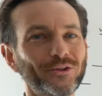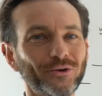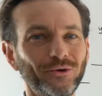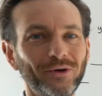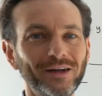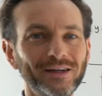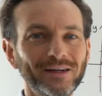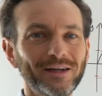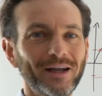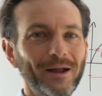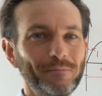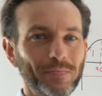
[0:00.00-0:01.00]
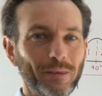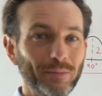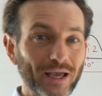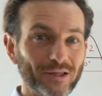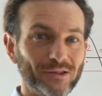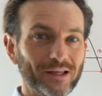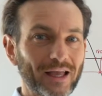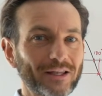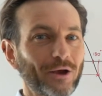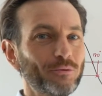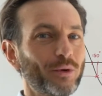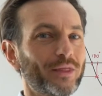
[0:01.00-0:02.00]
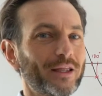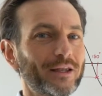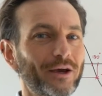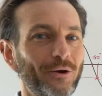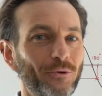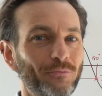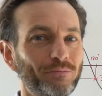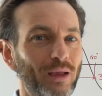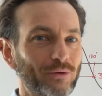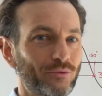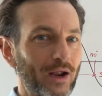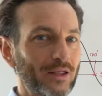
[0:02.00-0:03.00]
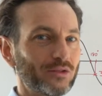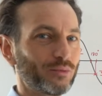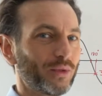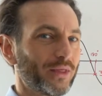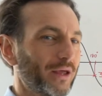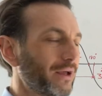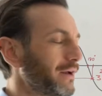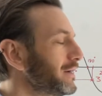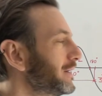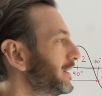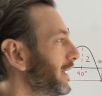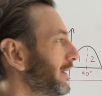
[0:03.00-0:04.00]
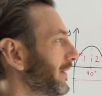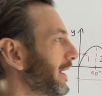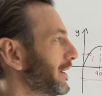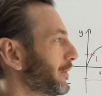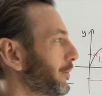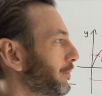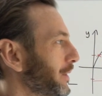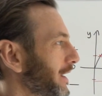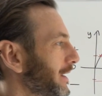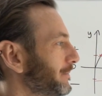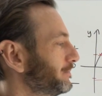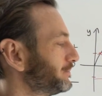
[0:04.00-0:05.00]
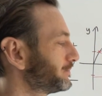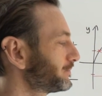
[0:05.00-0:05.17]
So Best to get down with it now, make friends with it, and then it will be